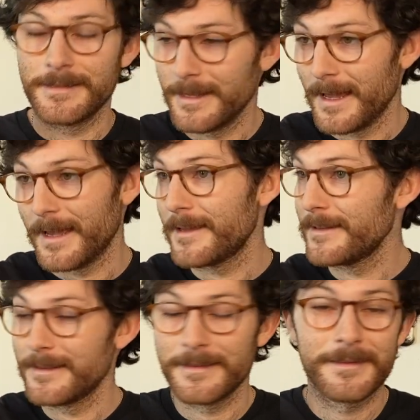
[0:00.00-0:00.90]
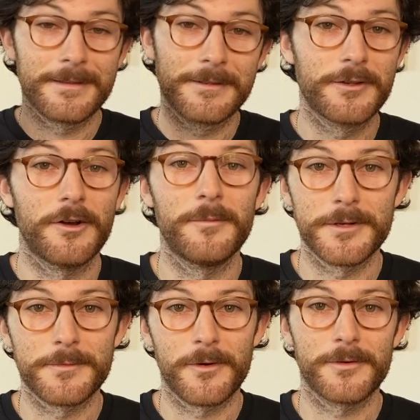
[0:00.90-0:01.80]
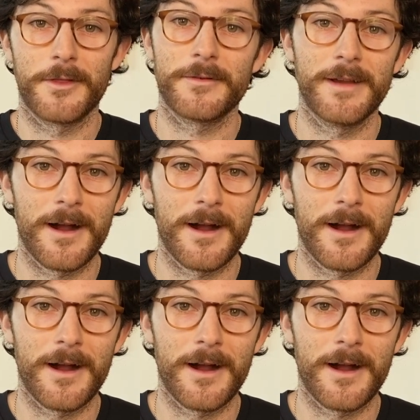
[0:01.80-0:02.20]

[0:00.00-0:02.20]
Like, so much more than 3